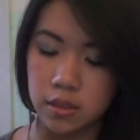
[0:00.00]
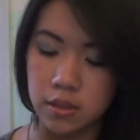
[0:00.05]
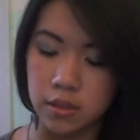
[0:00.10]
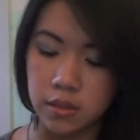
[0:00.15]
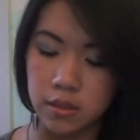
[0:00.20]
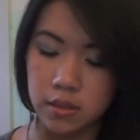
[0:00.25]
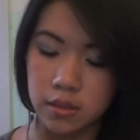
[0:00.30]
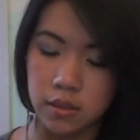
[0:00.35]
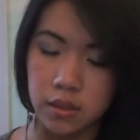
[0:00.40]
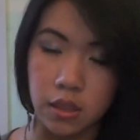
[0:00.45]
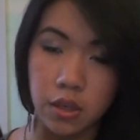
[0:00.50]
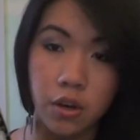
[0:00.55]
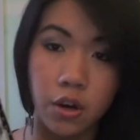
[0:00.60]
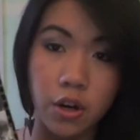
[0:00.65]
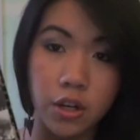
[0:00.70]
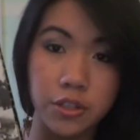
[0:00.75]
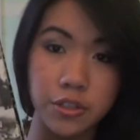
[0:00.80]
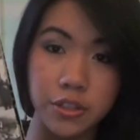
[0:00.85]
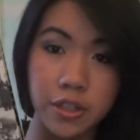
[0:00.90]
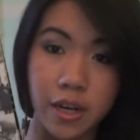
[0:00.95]
This is the
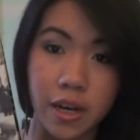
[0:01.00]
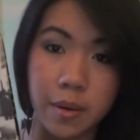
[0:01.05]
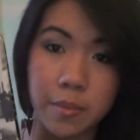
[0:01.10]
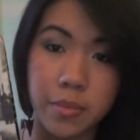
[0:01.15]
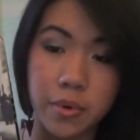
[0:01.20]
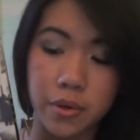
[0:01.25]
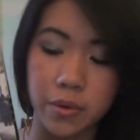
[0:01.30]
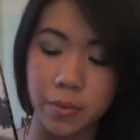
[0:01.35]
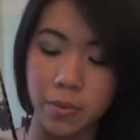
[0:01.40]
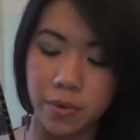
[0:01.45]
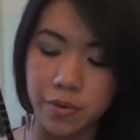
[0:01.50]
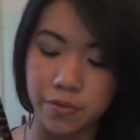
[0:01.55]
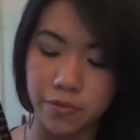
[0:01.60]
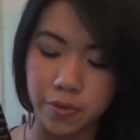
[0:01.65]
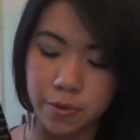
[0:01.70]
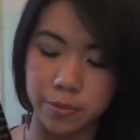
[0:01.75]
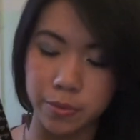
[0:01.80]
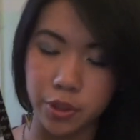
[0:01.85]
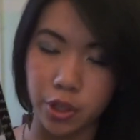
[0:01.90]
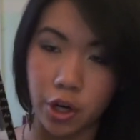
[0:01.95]
Audrey Hepburn one
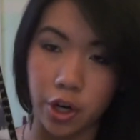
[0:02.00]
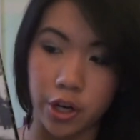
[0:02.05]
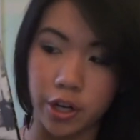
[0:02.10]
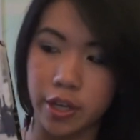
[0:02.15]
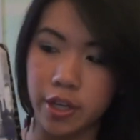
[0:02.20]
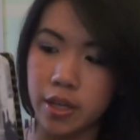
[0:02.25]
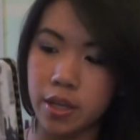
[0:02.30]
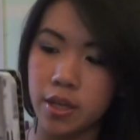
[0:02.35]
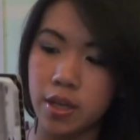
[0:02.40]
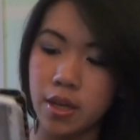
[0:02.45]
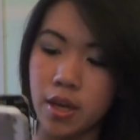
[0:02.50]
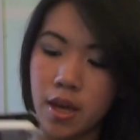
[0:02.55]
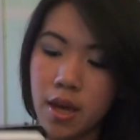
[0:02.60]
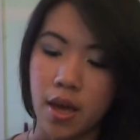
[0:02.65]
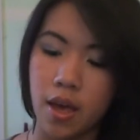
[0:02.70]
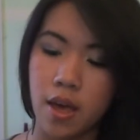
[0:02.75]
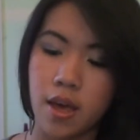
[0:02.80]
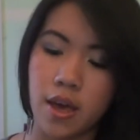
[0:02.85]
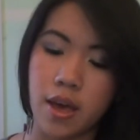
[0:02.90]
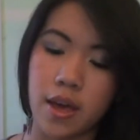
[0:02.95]
from Target,
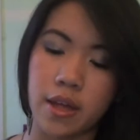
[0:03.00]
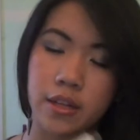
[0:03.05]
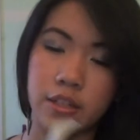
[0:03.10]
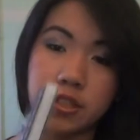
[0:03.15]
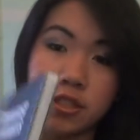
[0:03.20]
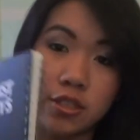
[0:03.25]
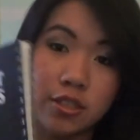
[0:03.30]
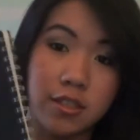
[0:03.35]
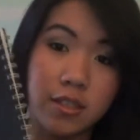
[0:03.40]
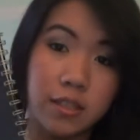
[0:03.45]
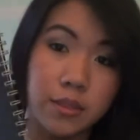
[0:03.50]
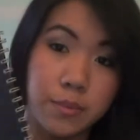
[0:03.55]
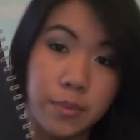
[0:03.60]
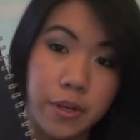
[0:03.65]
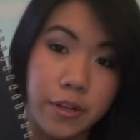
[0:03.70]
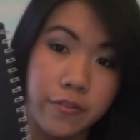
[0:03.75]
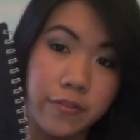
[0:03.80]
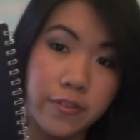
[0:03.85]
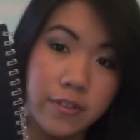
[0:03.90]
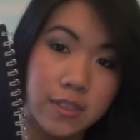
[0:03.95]
and it just says
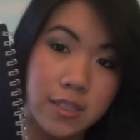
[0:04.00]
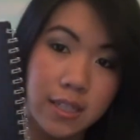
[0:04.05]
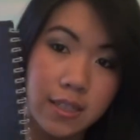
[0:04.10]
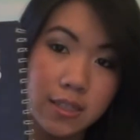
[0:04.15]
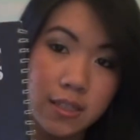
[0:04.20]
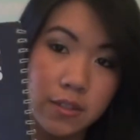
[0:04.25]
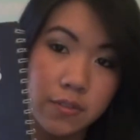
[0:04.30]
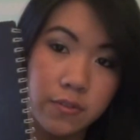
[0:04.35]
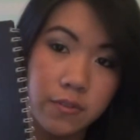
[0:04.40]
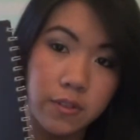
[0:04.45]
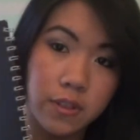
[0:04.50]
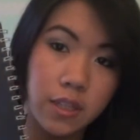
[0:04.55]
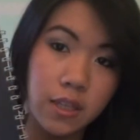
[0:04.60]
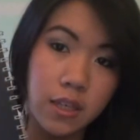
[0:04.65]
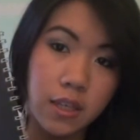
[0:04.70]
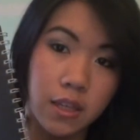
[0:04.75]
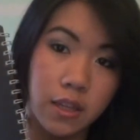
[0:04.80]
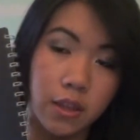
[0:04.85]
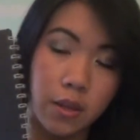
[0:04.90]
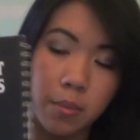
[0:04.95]
Breakfast at Tiffany
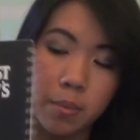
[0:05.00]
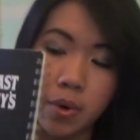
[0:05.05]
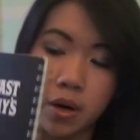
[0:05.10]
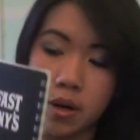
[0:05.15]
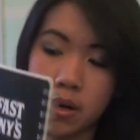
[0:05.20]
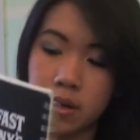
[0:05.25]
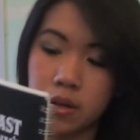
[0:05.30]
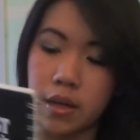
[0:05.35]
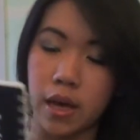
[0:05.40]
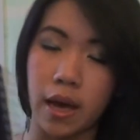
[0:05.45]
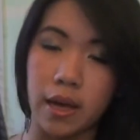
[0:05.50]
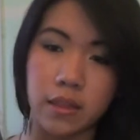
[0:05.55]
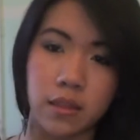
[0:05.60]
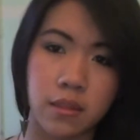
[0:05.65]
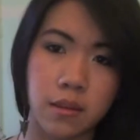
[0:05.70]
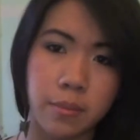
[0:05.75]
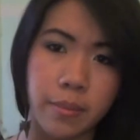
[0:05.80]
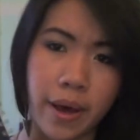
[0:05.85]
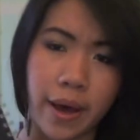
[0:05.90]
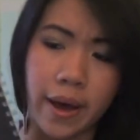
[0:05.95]
in the at
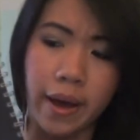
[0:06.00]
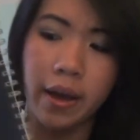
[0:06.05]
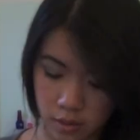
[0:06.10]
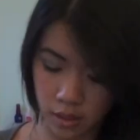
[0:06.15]
the back.